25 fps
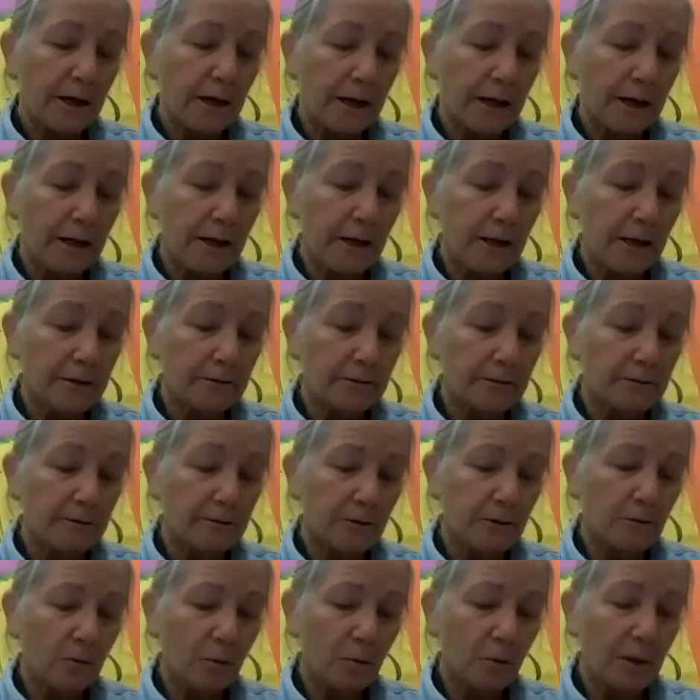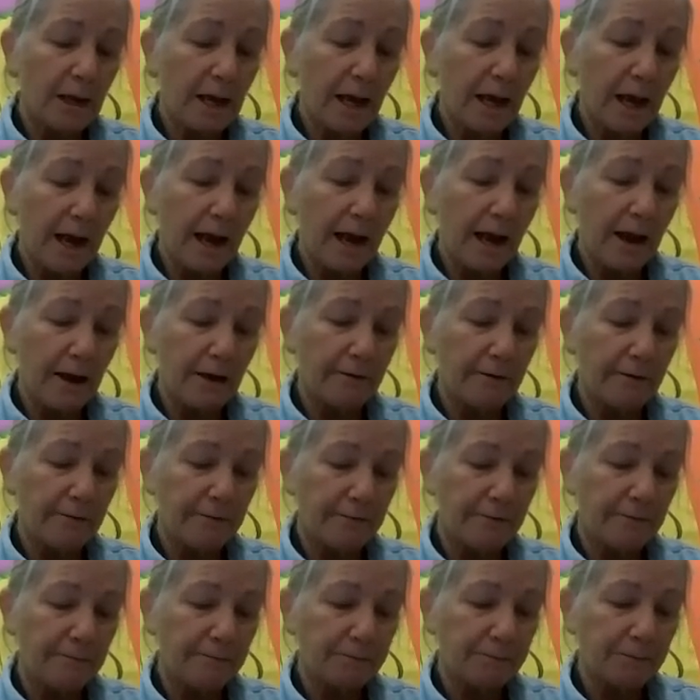And we
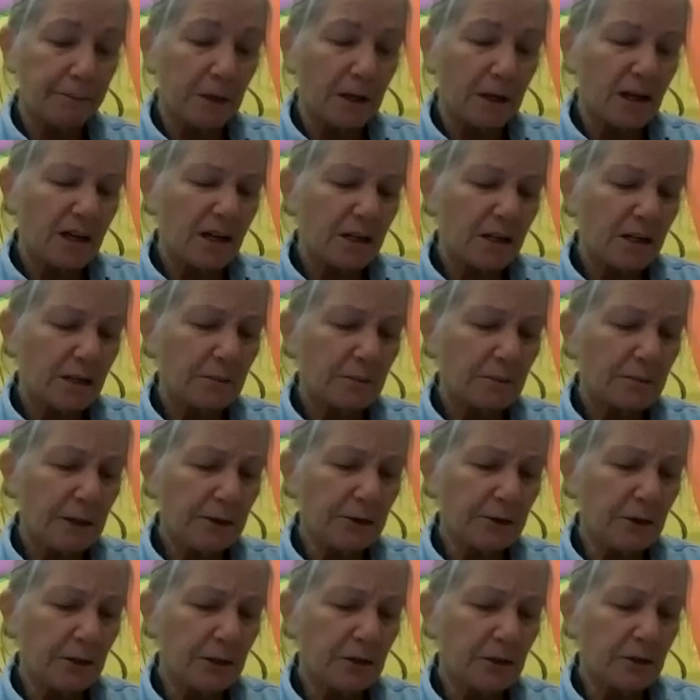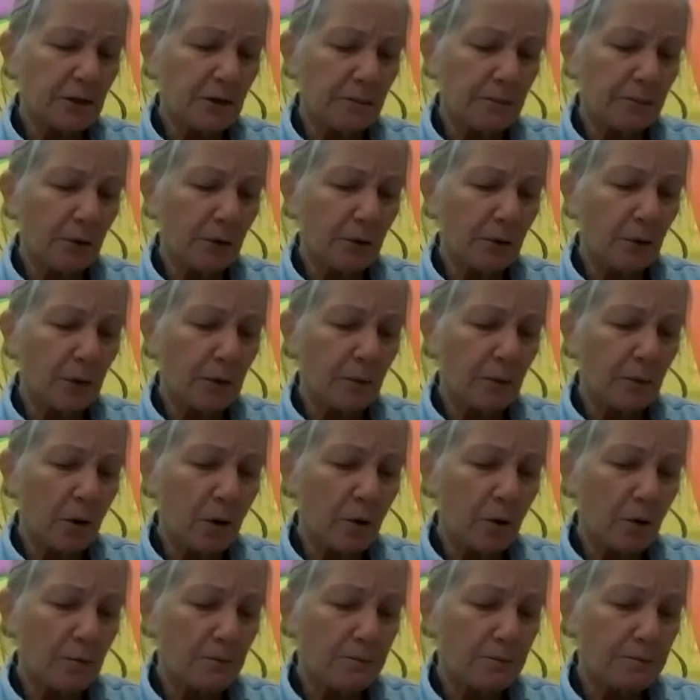have the month of December, we
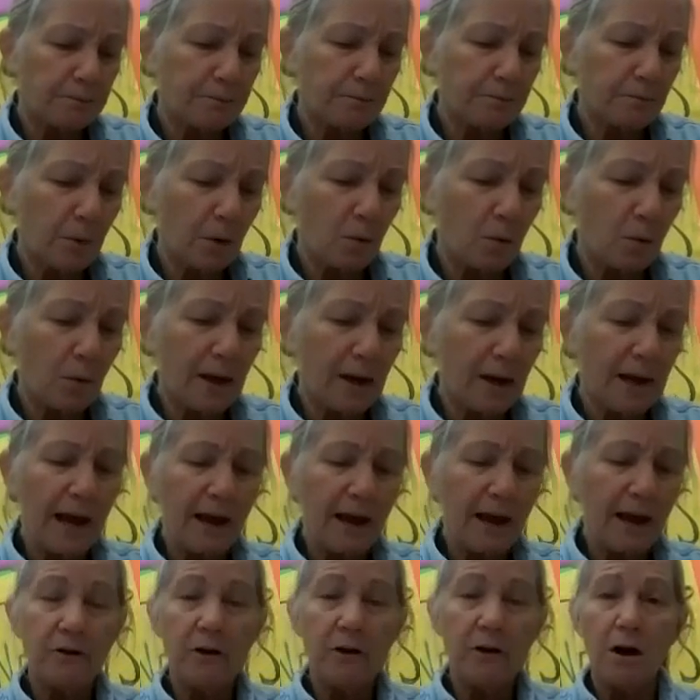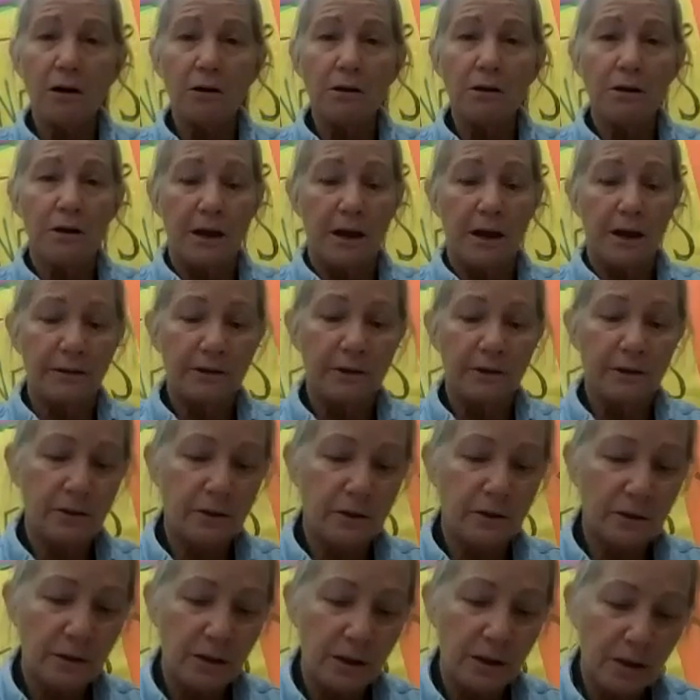won't, but we have
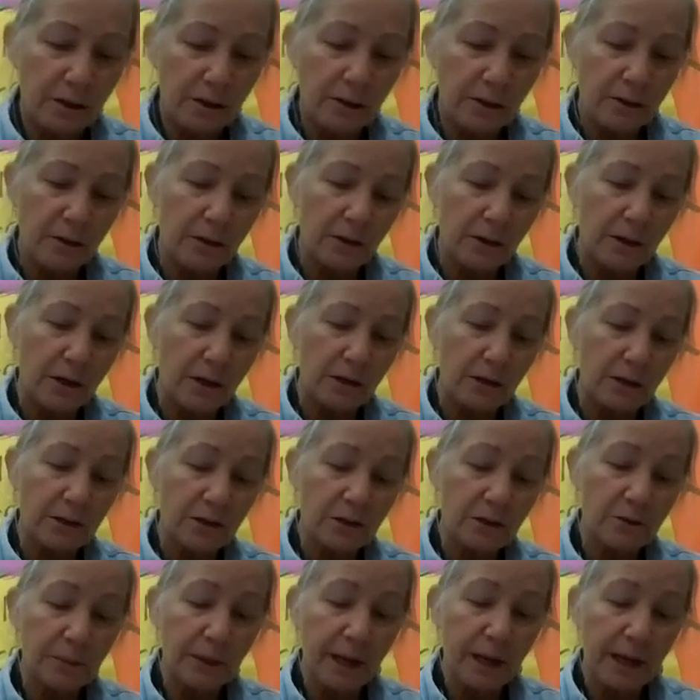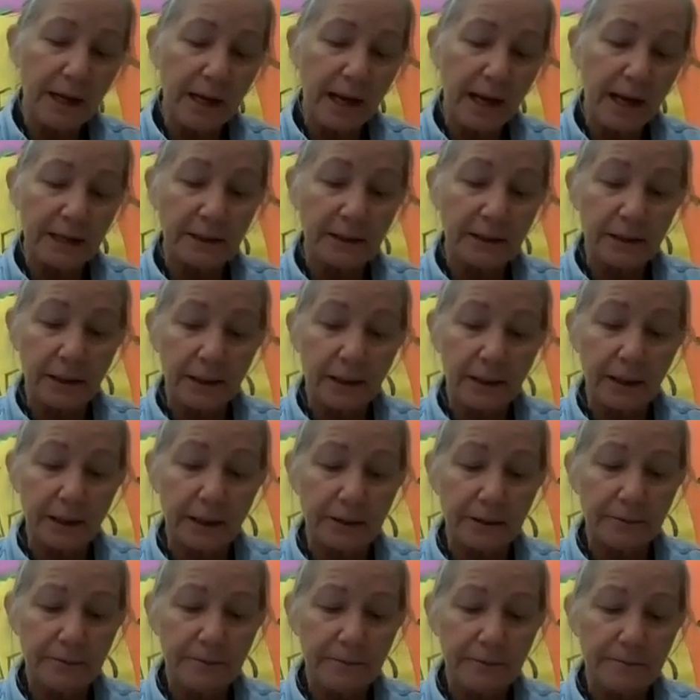contests in the display case
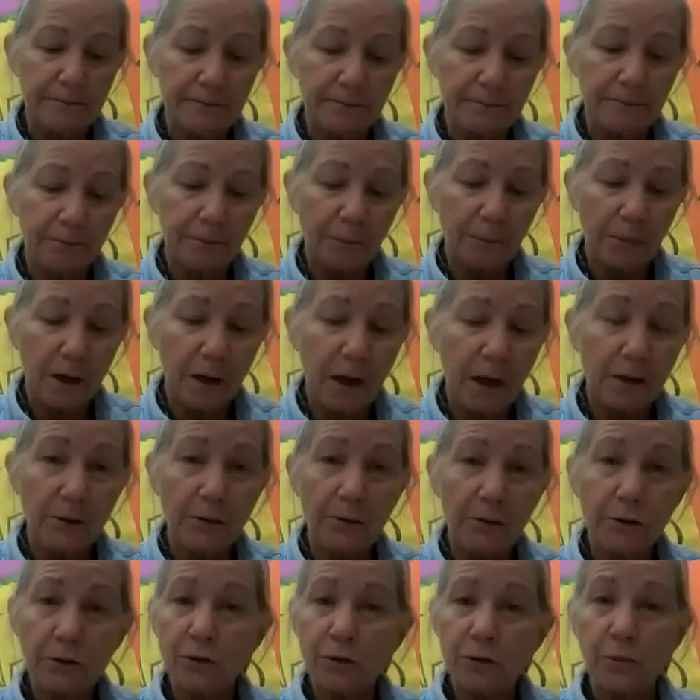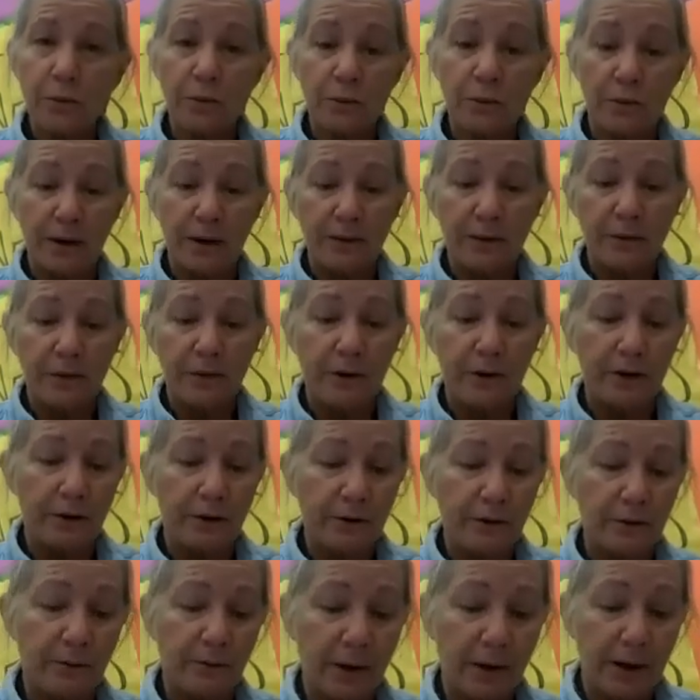again. I know there's one right
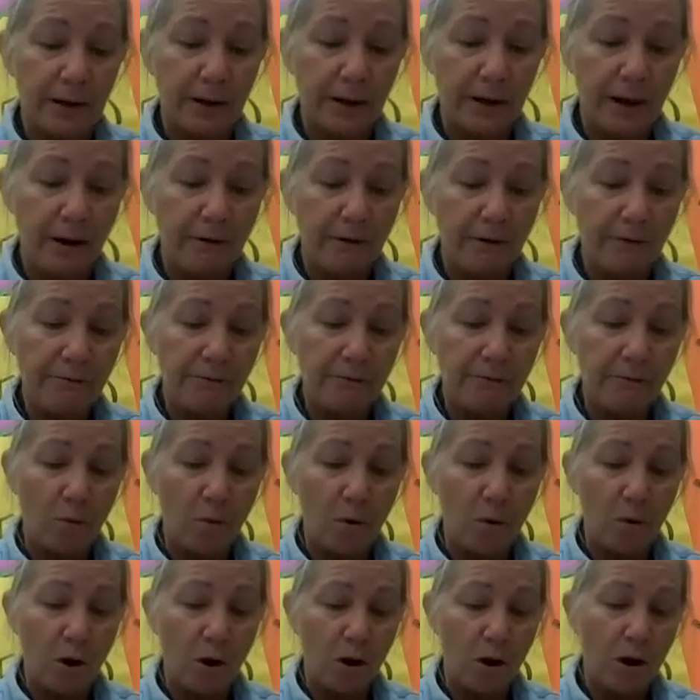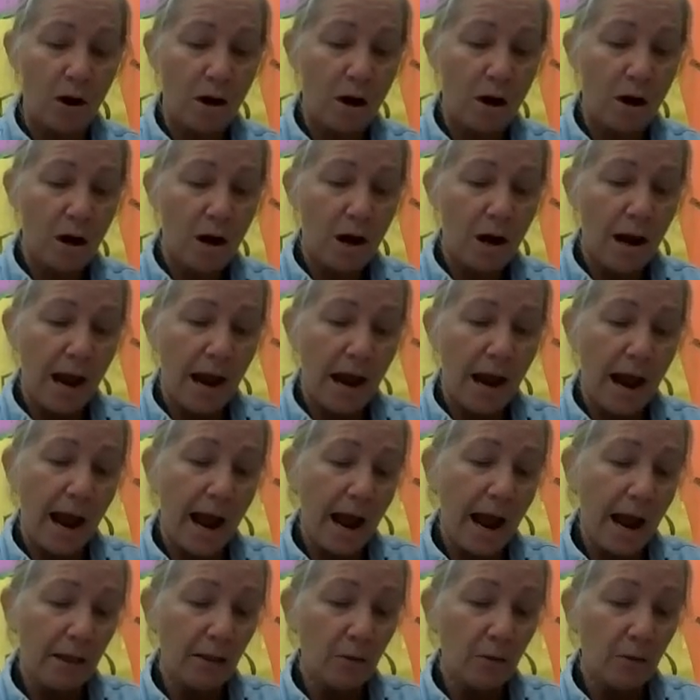there right now for
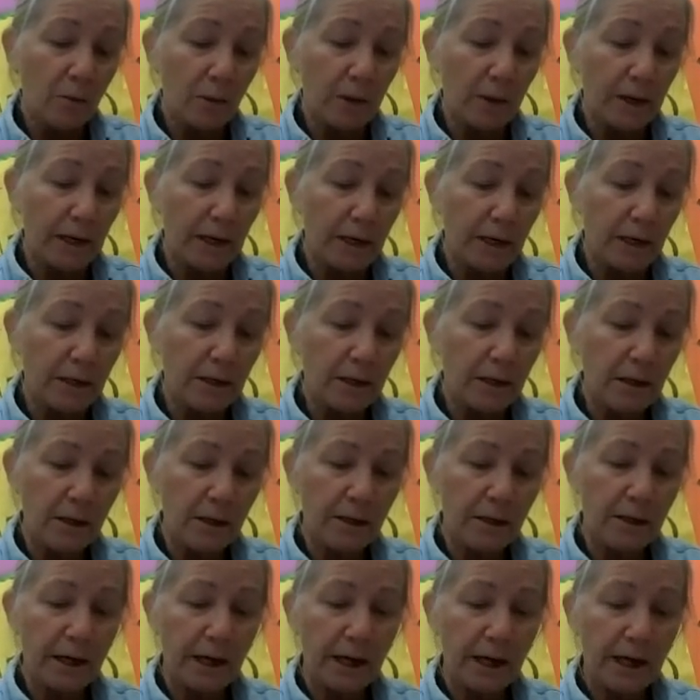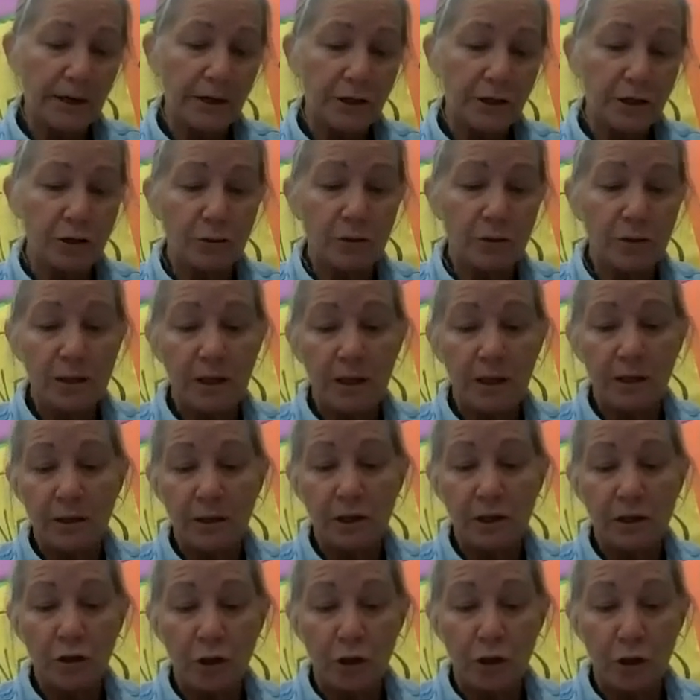Halloween, in case you see
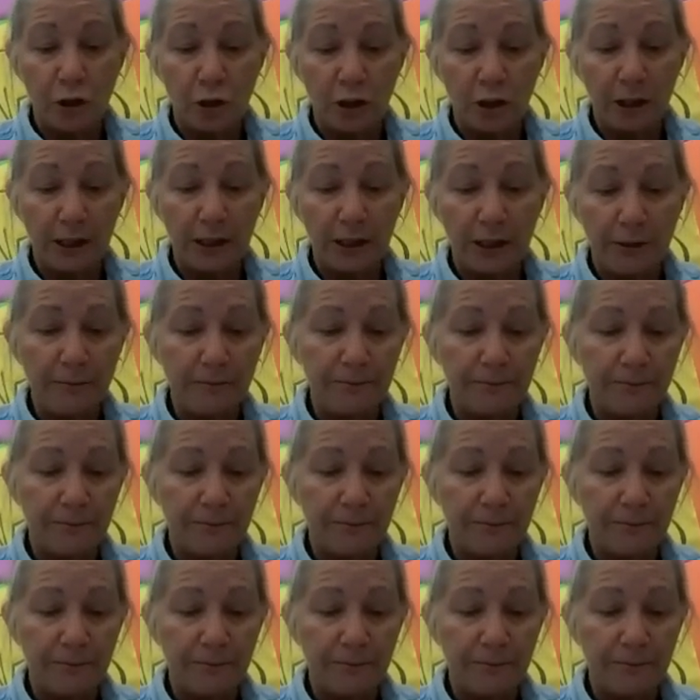this early,